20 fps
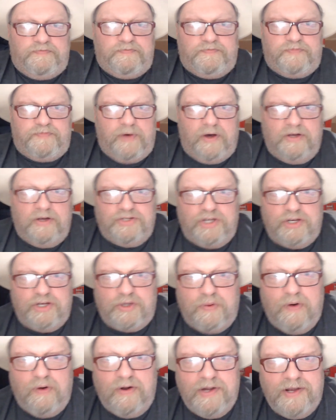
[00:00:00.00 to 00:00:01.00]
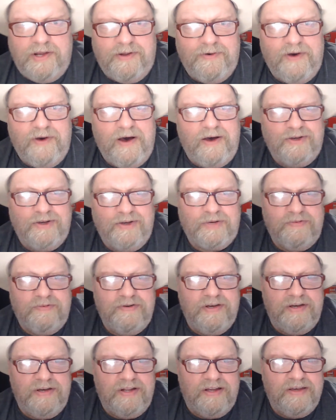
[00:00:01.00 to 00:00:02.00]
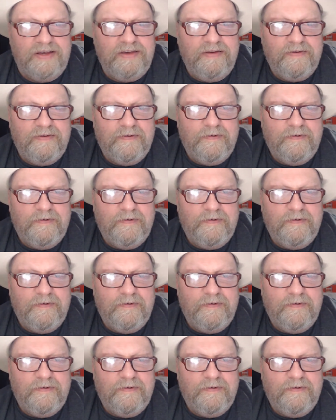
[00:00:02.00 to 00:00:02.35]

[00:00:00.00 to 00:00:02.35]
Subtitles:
But I just wanted to ask, really.